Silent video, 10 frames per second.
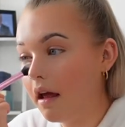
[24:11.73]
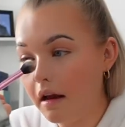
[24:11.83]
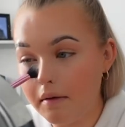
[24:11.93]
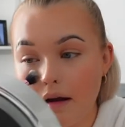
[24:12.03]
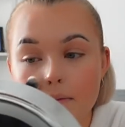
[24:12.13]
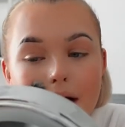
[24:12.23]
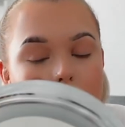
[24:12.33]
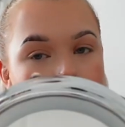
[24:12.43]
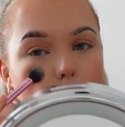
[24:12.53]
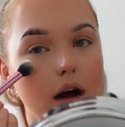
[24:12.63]
Anyway,
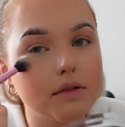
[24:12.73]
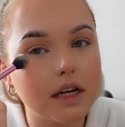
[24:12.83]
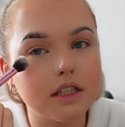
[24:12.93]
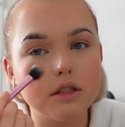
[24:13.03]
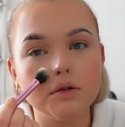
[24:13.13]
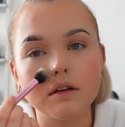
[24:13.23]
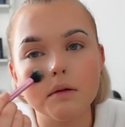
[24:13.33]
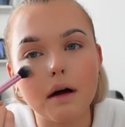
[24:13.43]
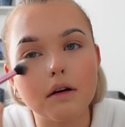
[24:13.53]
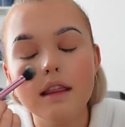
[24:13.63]
back to what I was actually talking
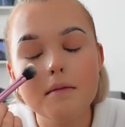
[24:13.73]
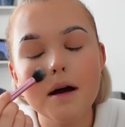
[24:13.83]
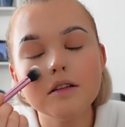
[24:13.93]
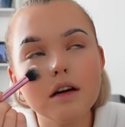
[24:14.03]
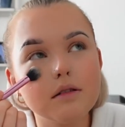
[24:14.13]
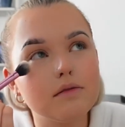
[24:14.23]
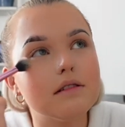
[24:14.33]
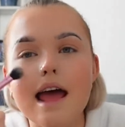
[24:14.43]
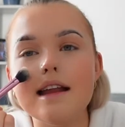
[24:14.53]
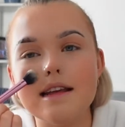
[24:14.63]
about. The amount of times I've
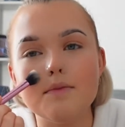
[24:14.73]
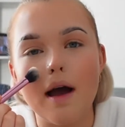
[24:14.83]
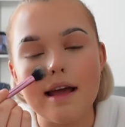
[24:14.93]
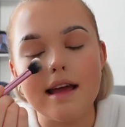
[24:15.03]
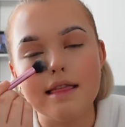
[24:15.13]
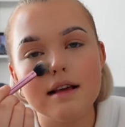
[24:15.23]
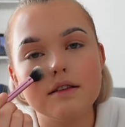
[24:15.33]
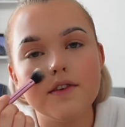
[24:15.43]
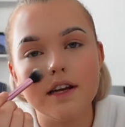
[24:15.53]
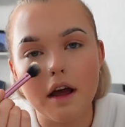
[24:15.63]
said anyway in this
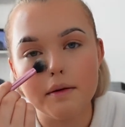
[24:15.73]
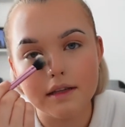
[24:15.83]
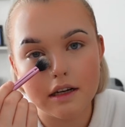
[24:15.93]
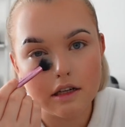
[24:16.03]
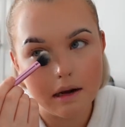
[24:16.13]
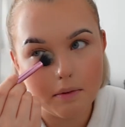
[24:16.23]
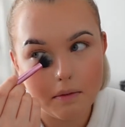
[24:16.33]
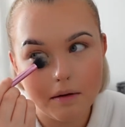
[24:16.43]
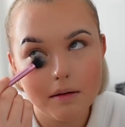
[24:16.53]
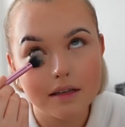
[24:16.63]
video is actually a
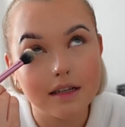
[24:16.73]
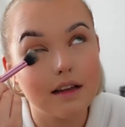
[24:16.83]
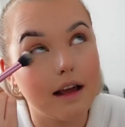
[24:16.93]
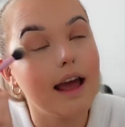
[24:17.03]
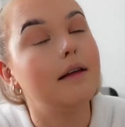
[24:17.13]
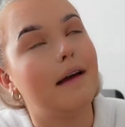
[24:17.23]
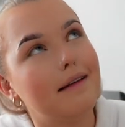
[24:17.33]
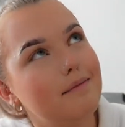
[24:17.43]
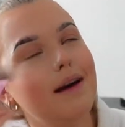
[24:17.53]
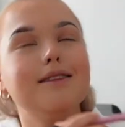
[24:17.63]
problem anyway,
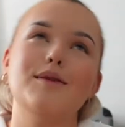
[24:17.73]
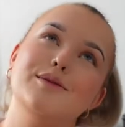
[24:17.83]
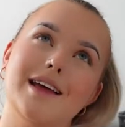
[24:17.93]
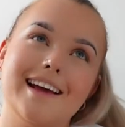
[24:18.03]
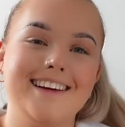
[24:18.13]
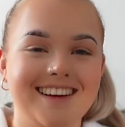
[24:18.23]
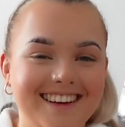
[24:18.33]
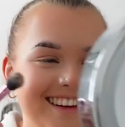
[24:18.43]
back to what I was saying.